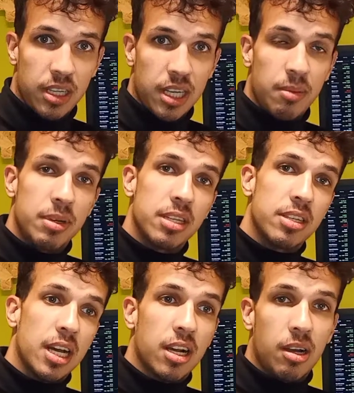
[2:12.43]
that means
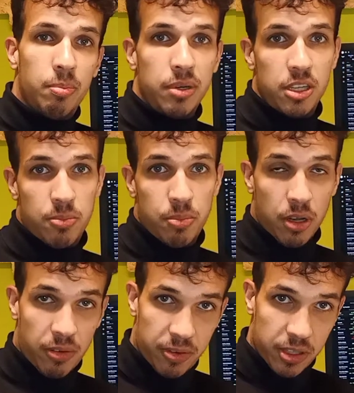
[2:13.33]
that company is
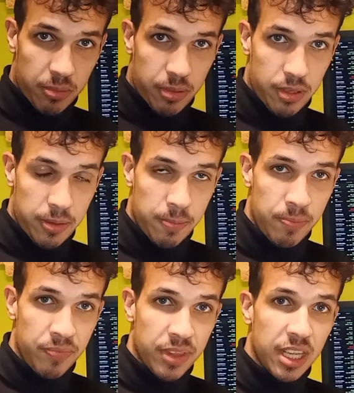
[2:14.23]
profitable.
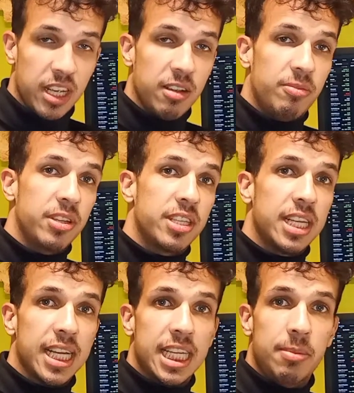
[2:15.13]
If you see
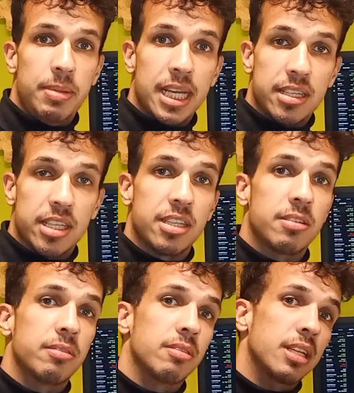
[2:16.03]
that EPS
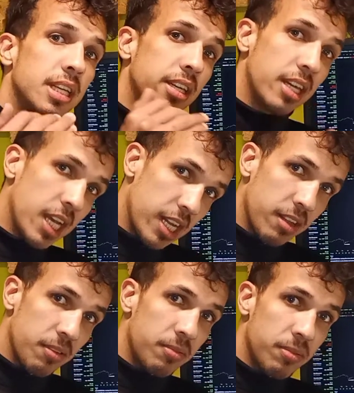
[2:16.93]
is
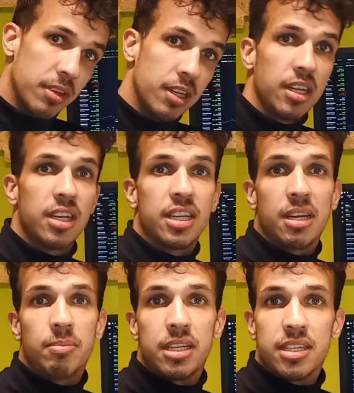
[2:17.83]
negative,
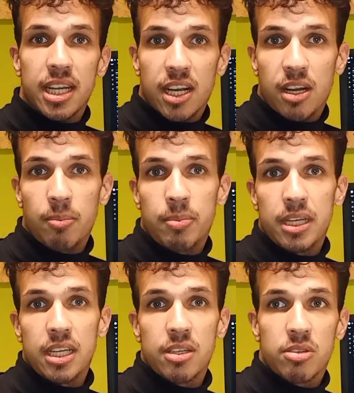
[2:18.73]
that means that
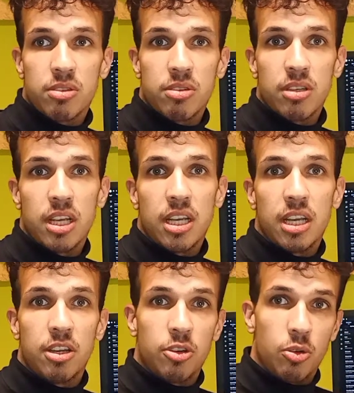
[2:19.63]
company is
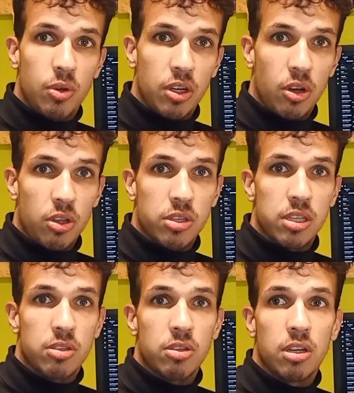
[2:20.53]
doing
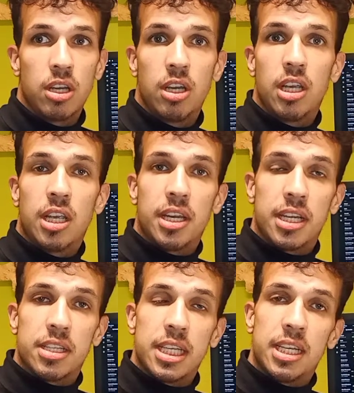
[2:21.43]
losses.
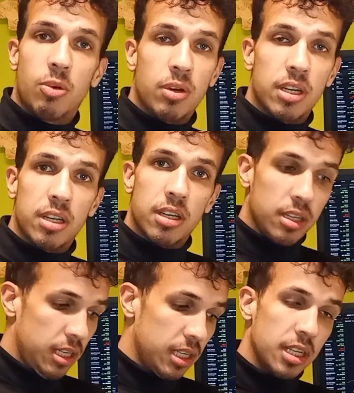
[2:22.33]
There's either one,
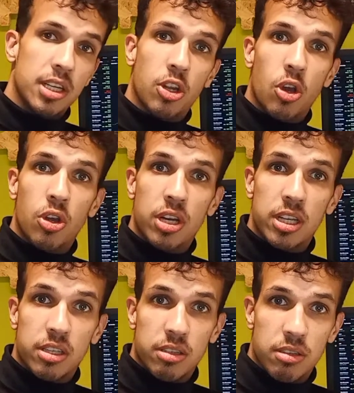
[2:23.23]
the
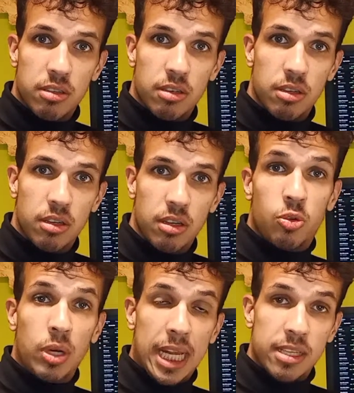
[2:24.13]
earnings are
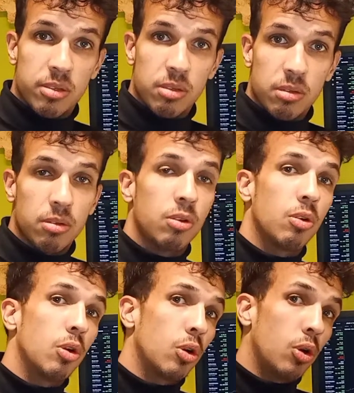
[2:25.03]
too less,
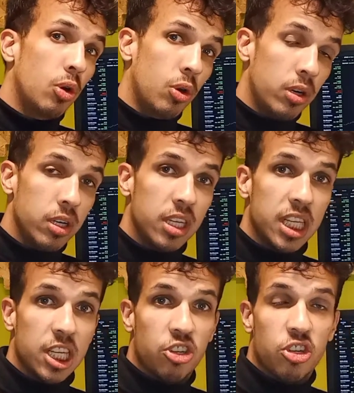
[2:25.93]
or
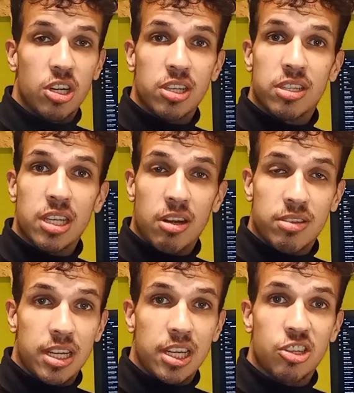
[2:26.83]
the shares,
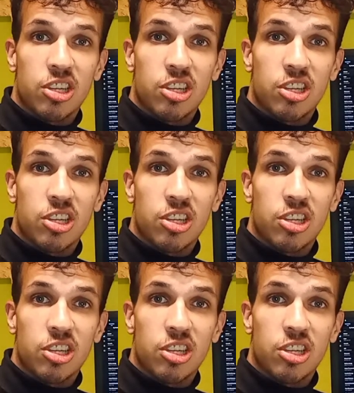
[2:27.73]
outstanding